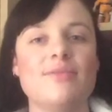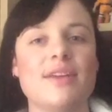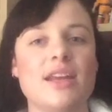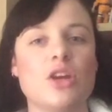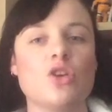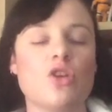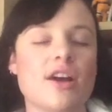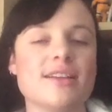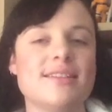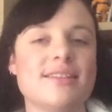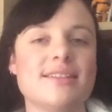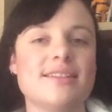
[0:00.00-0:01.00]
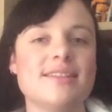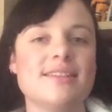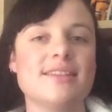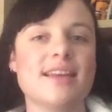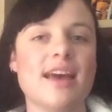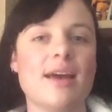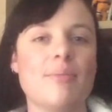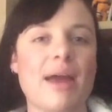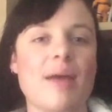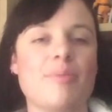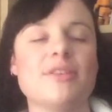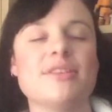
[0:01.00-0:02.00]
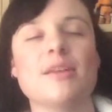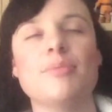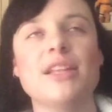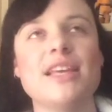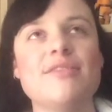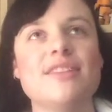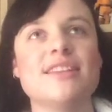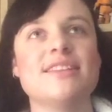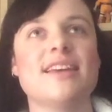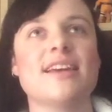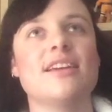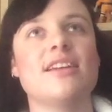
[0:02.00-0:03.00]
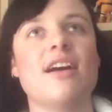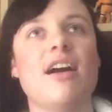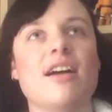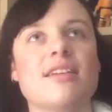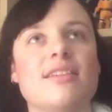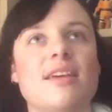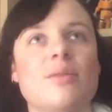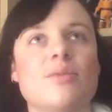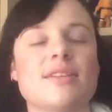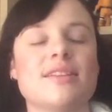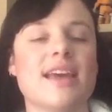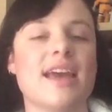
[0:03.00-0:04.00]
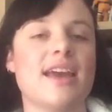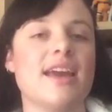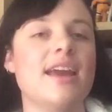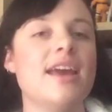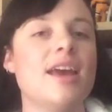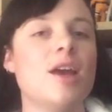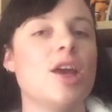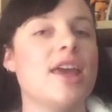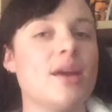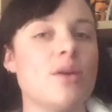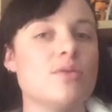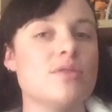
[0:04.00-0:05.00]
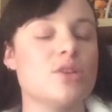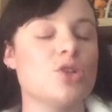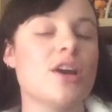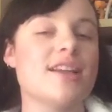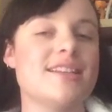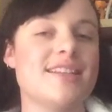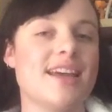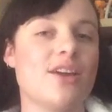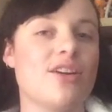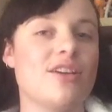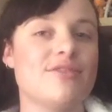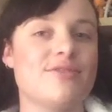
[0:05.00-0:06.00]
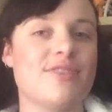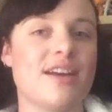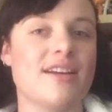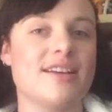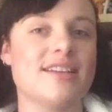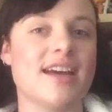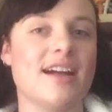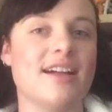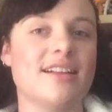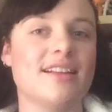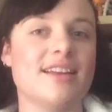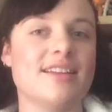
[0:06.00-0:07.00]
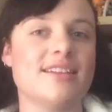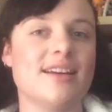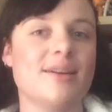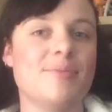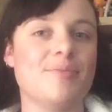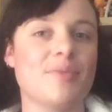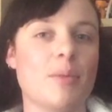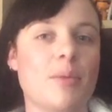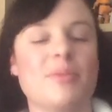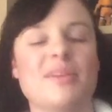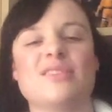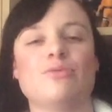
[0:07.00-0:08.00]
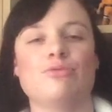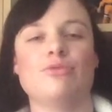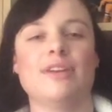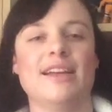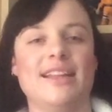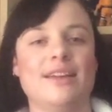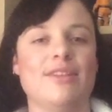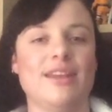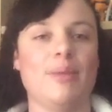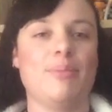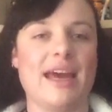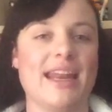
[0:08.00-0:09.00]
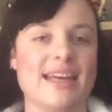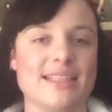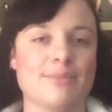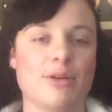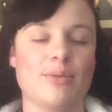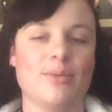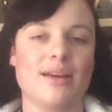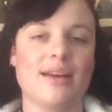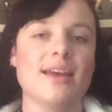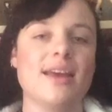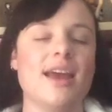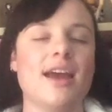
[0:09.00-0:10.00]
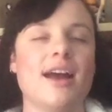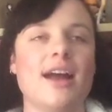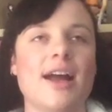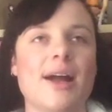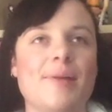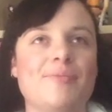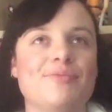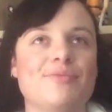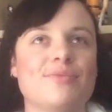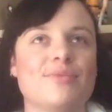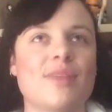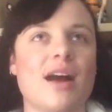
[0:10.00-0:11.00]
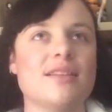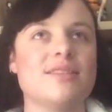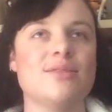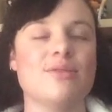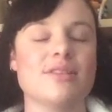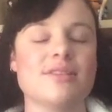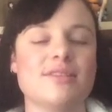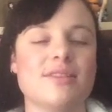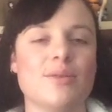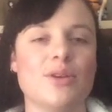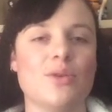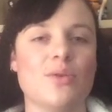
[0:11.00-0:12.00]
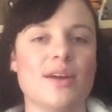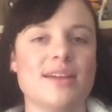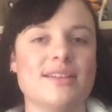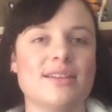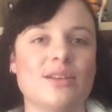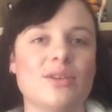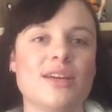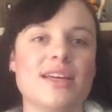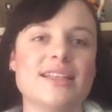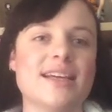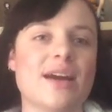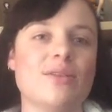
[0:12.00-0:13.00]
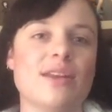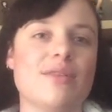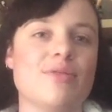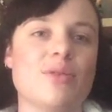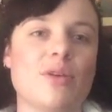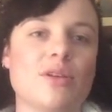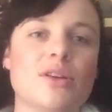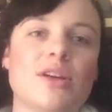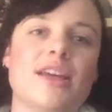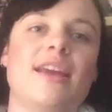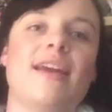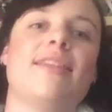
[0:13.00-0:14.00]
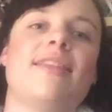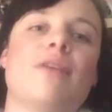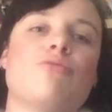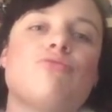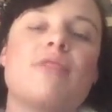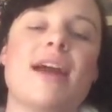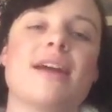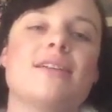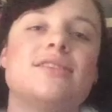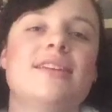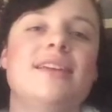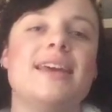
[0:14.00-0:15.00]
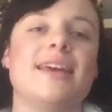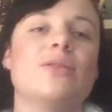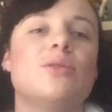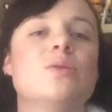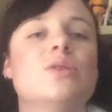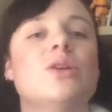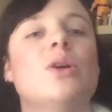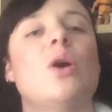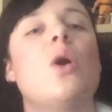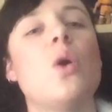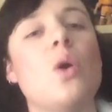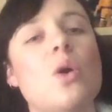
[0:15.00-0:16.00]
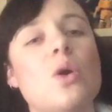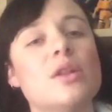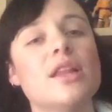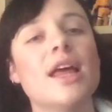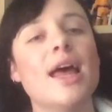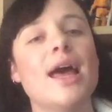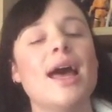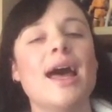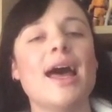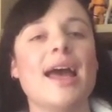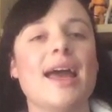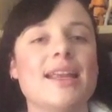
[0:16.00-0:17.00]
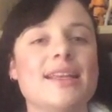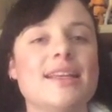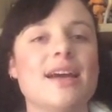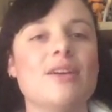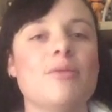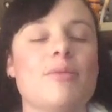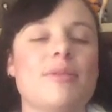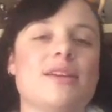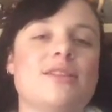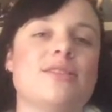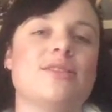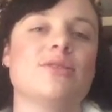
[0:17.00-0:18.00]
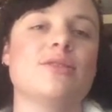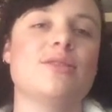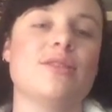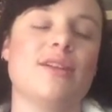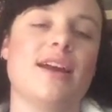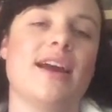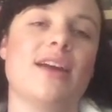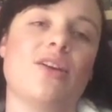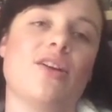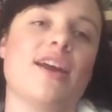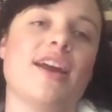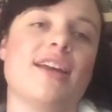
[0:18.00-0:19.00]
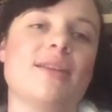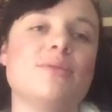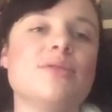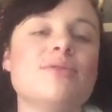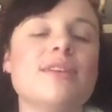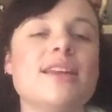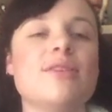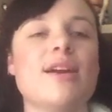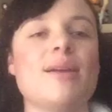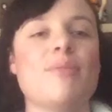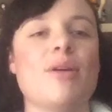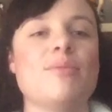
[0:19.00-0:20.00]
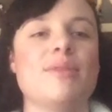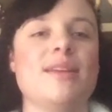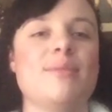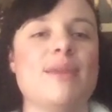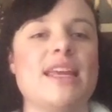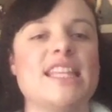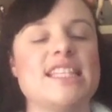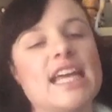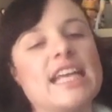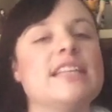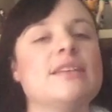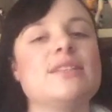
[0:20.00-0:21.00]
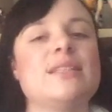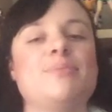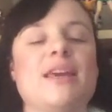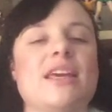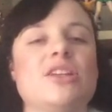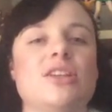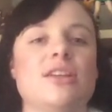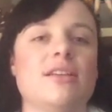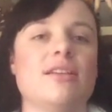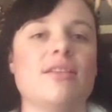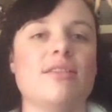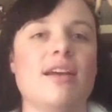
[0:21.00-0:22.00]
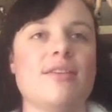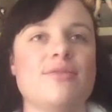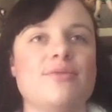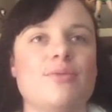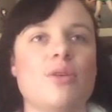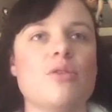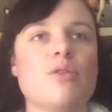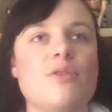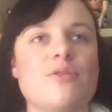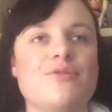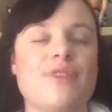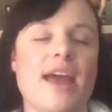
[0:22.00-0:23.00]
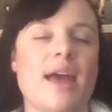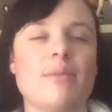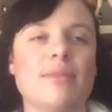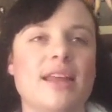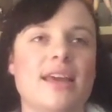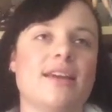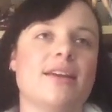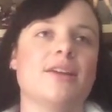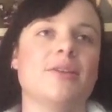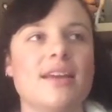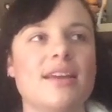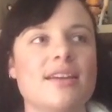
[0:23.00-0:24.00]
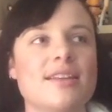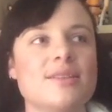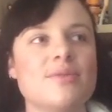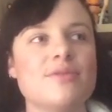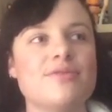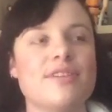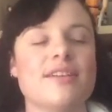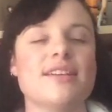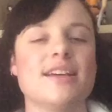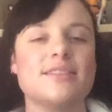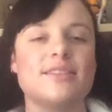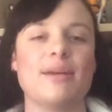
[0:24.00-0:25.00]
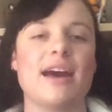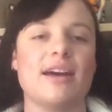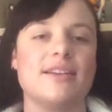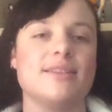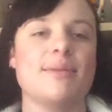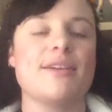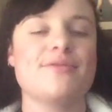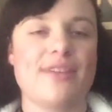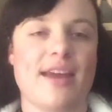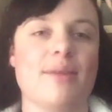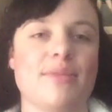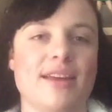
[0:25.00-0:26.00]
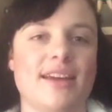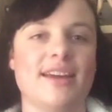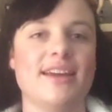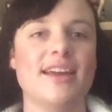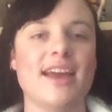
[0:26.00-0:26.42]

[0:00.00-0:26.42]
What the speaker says: If any crisis happens, I believe in the second arc there was a guild that tried to take over fairy tale, and I remember this really badass moment where Natsu got so annoyed and looking down at everyone, looking at their wrecked guild hall, and I remember he just got so angry, and it was a really great moment. He made this like little speech, and you know, like, we're all family, and you know, that's what fairy tale's about. It's about family,